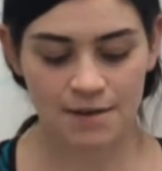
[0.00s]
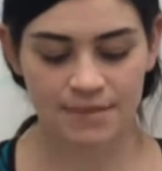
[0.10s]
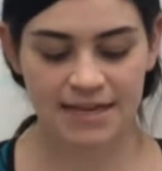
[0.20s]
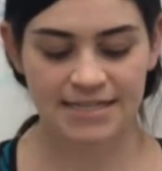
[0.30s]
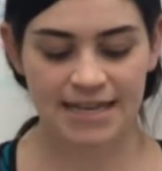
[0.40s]

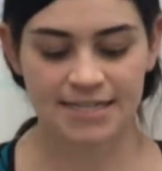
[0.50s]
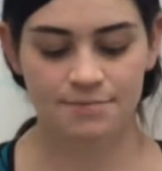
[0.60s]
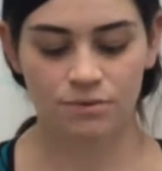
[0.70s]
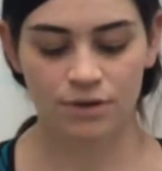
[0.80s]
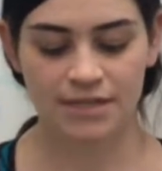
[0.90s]
They assess
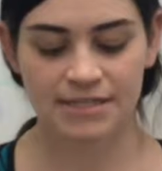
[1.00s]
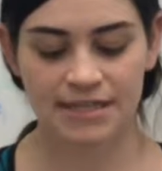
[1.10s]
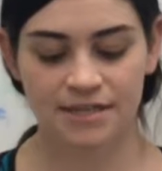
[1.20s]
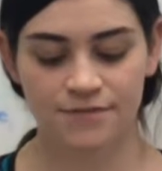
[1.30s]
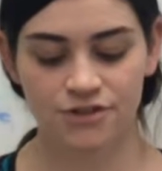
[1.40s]
employees'
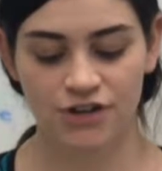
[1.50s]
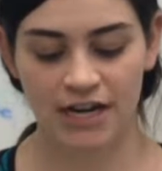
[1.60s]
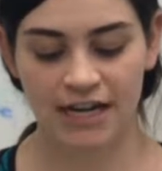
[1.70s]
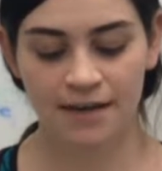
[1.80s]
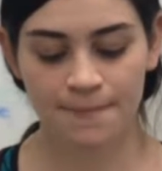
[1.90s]
needs for
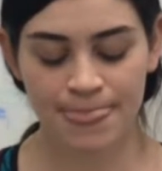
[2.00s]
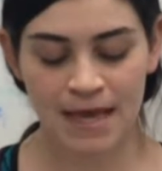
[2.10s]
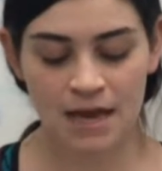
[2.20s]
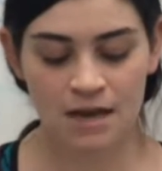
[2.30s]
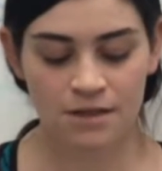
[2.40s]
training.
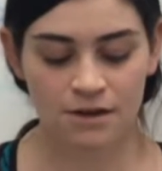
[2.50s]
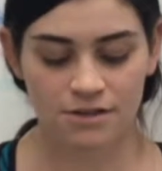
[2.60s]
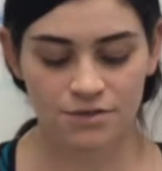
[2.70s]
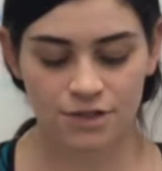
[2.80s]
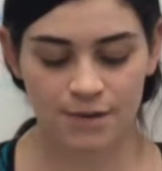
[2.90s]
They're
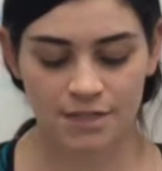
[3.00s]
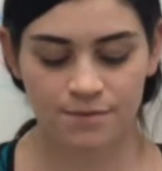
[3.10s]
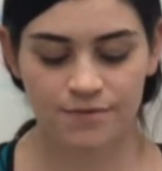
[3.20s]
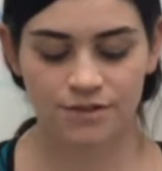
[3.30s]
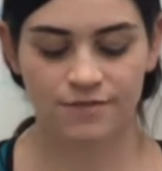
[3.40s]
also
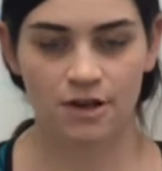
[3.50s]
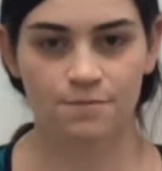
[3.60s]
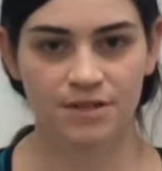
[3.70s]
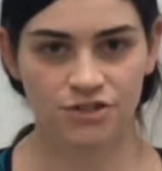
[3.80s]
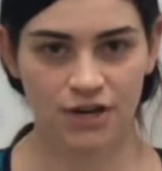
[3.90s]
responsible for
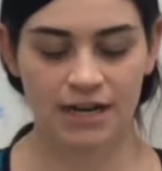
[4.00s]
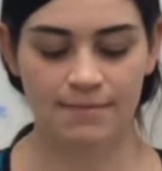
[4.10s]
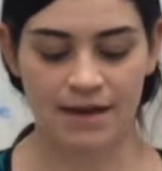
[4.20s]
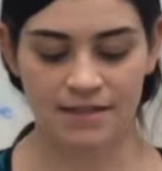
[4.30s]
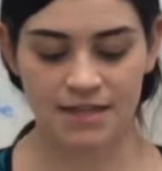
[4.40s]
developing training
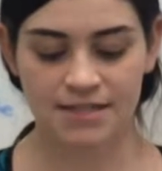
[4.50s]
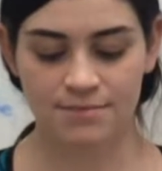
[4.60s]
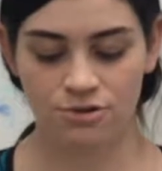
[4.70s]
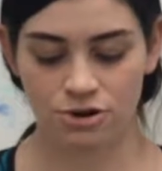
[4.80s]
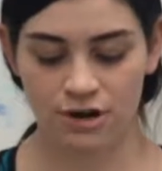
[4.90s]
methods
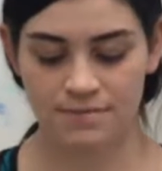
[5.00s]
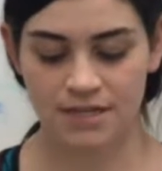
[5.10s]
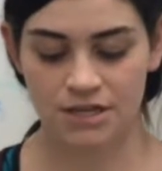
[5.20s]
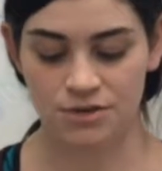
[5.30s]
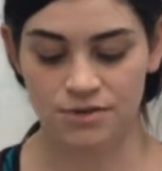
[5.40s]
and programs
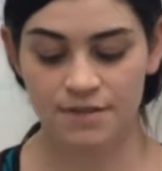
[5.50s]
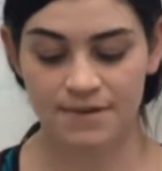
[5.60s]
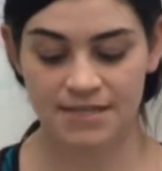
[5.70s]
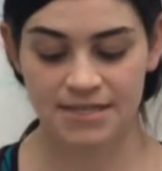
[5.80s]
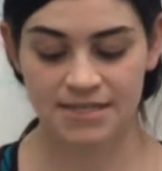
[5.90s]
that use the
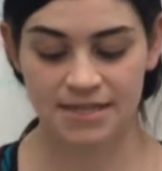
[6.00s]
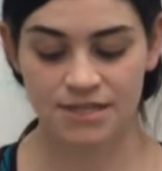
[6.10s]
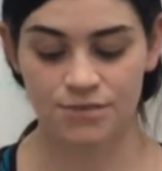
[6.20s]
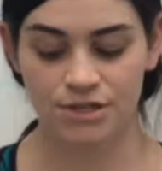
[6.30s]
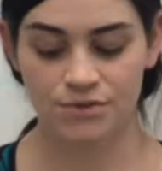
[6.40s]

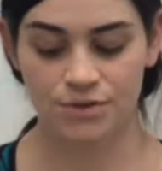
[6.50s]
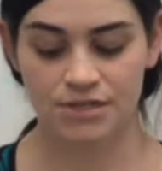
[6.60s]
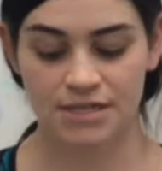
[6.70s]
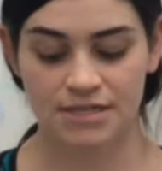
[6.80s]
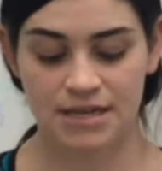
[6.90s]
business's
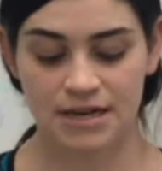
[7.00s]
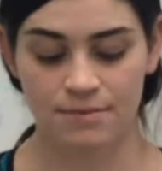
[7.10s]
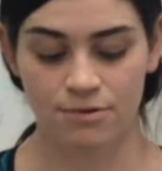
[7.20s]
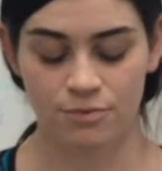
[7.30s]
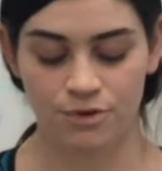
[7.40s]
resources in an
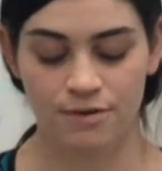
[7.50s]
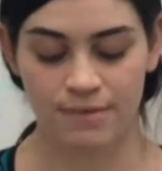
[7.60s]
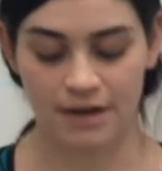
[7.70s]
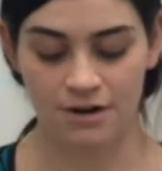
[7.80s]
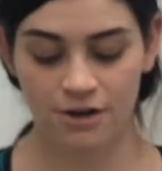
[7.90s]
appropriate
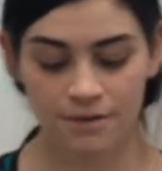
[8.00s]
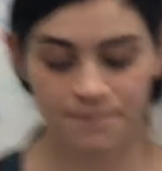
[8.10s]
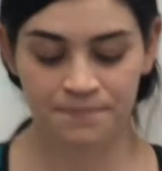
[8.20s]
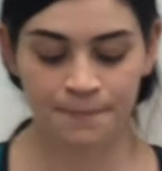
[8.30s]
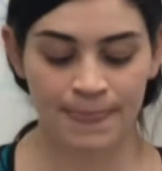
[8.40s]
manner.
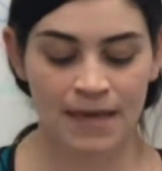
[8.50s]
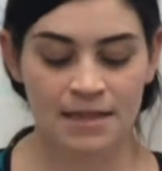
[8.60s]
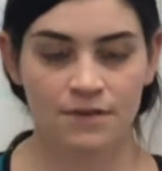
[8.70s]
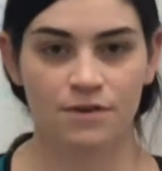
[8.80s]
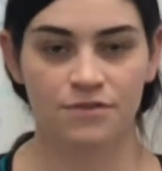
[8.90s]

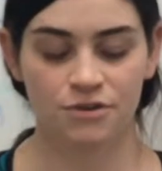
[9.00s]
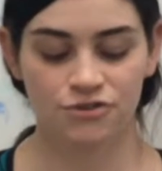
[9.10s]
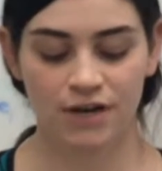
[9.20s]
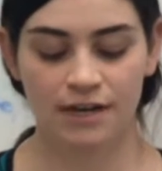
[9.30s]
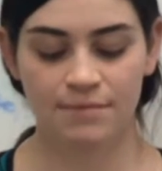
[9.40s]
They review
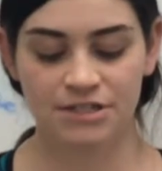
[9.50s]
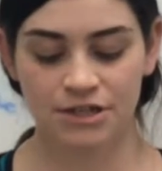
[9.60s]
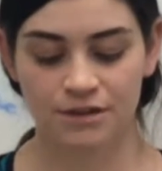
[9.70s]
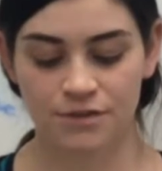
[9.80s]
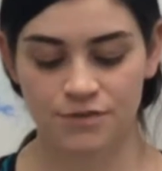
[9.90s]
training
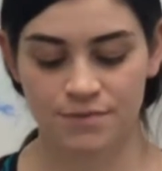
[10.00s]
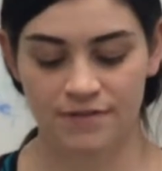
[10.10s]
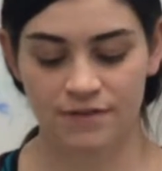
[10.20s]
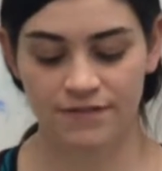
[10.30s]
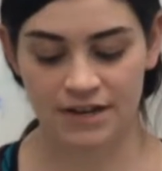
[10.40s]
materials from
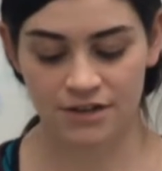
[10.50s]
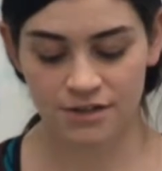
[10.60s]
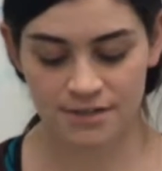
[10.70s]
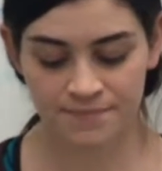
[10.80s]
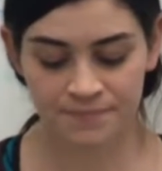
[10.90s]
different
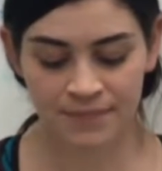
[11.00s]
vendors,